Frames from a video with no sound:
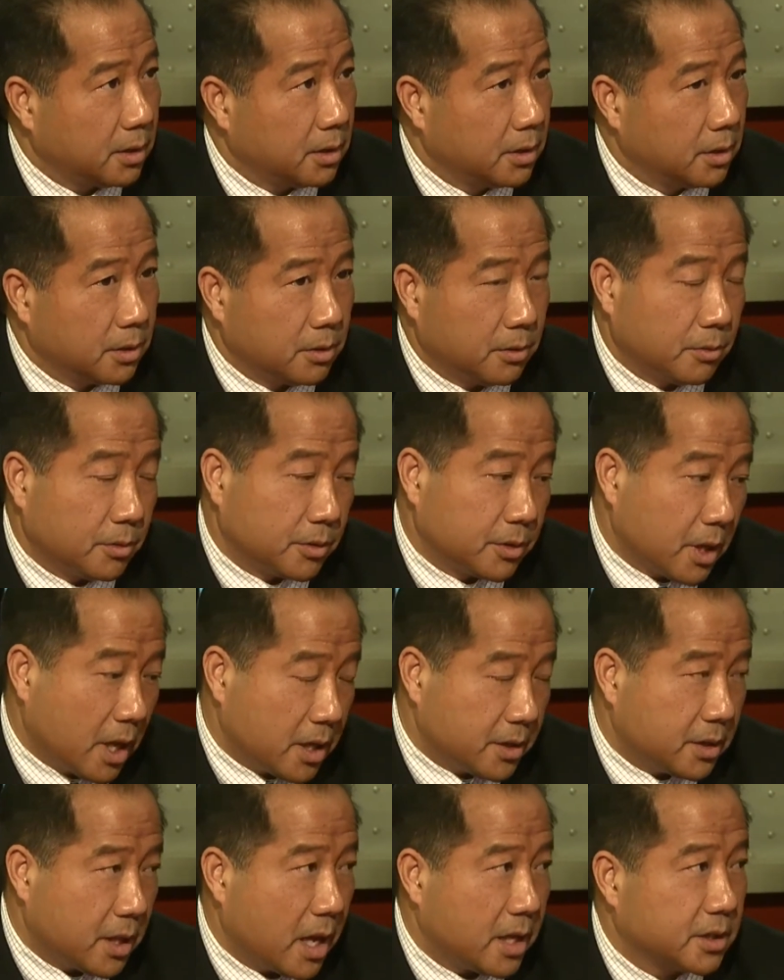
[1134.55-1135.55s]
You know,
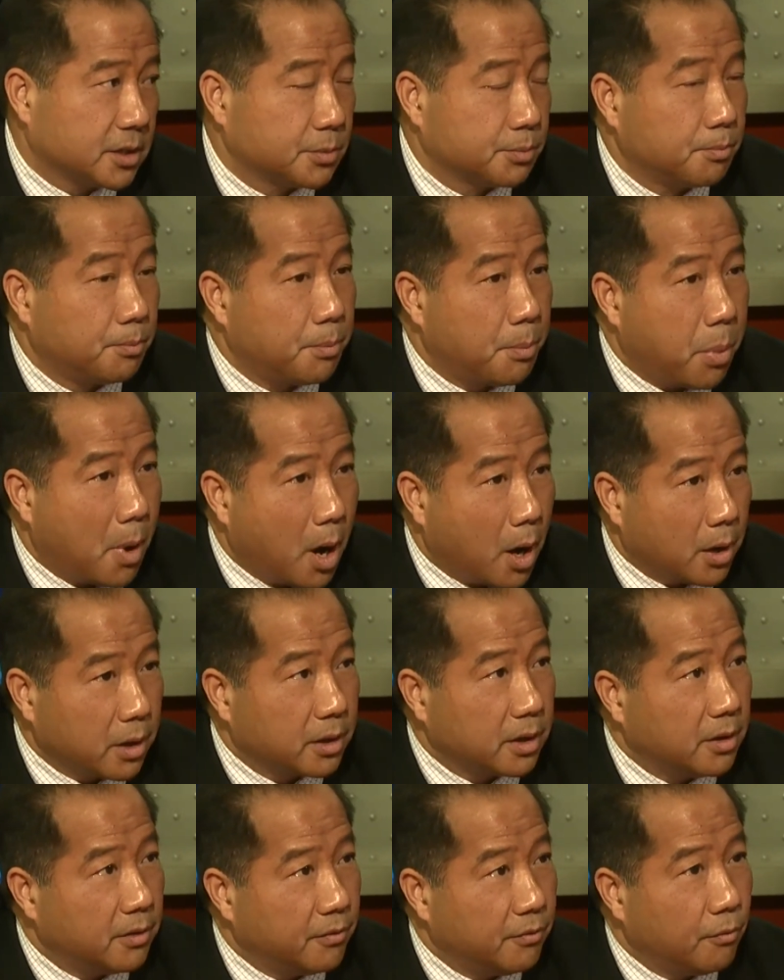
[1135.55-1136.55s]
that, that's part
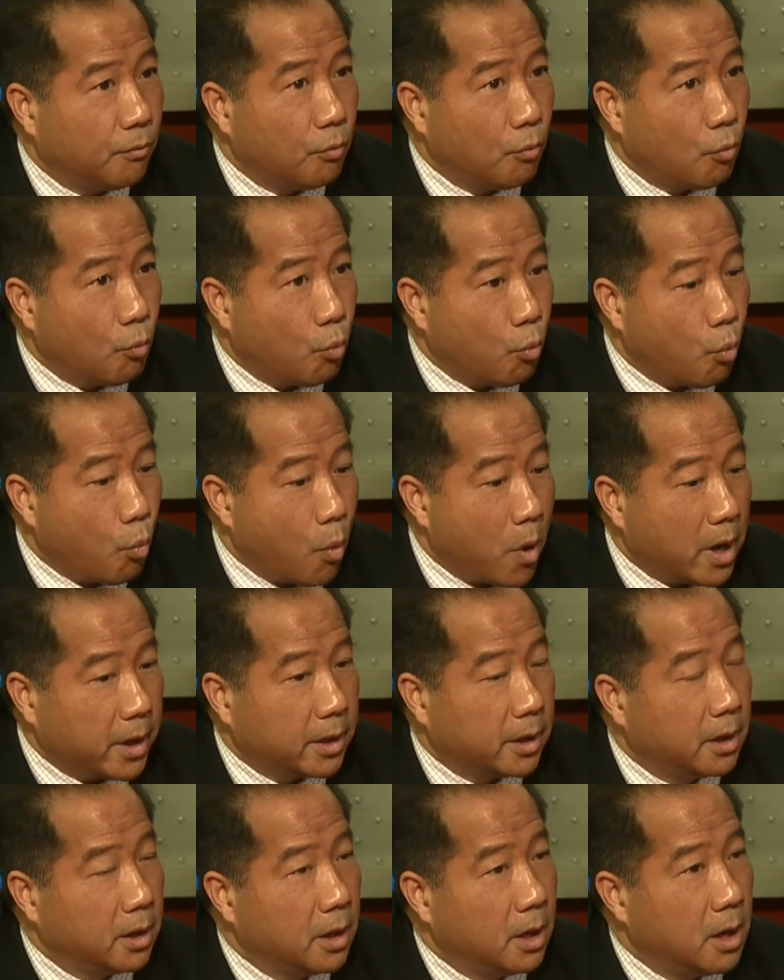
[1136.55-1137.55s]
of what
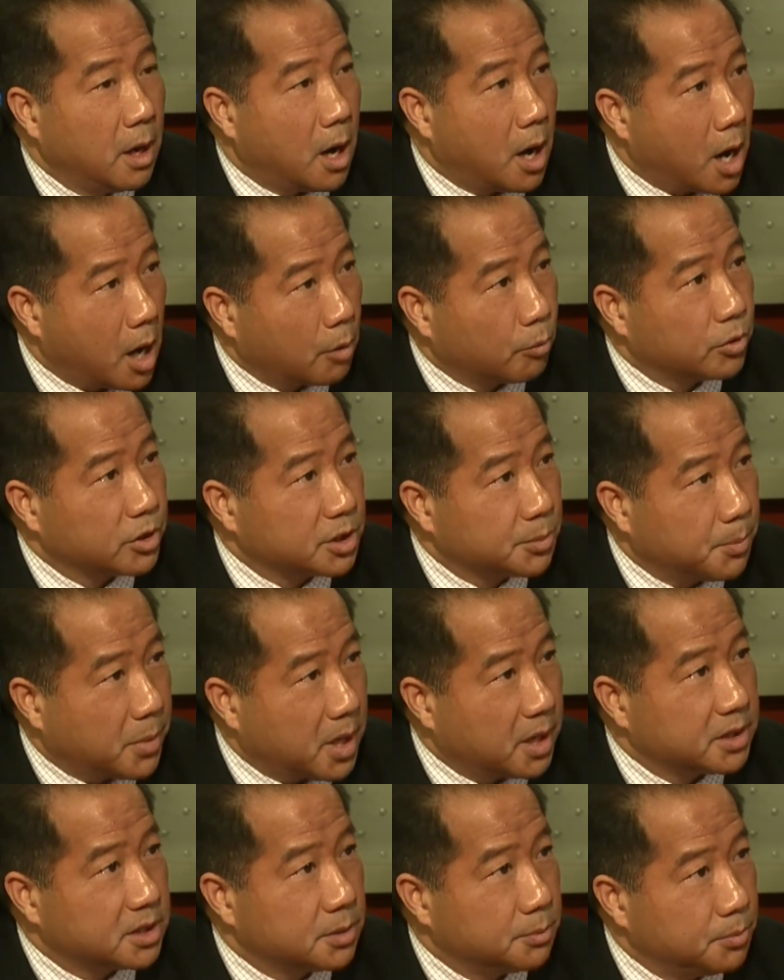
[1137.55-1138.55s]
our
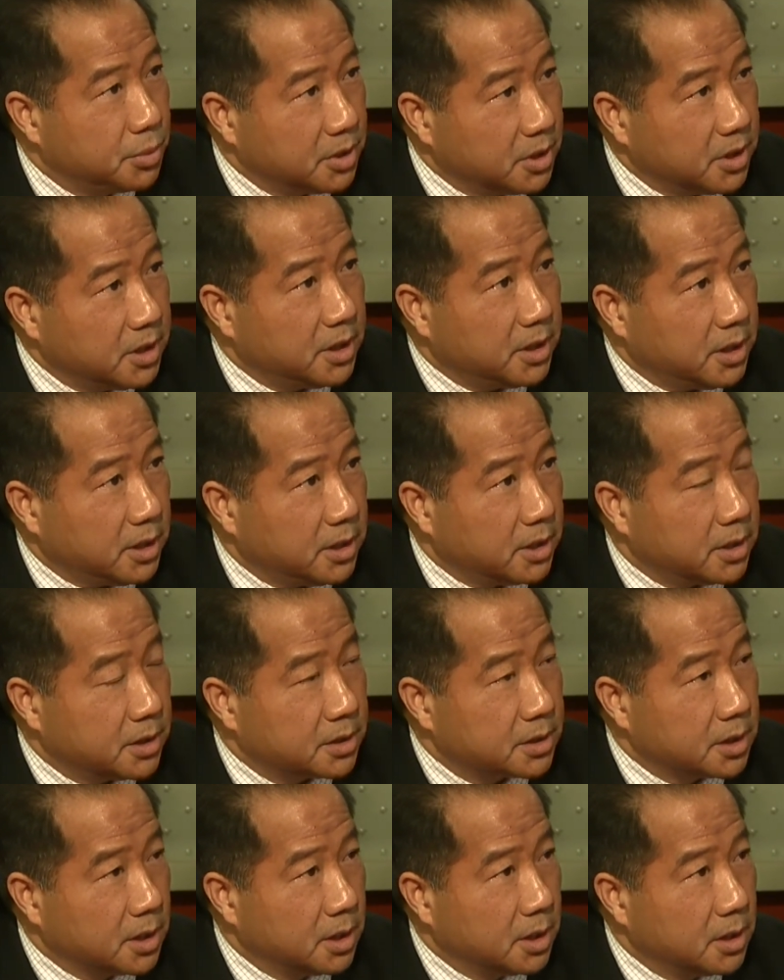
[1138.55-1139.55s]
responsibility is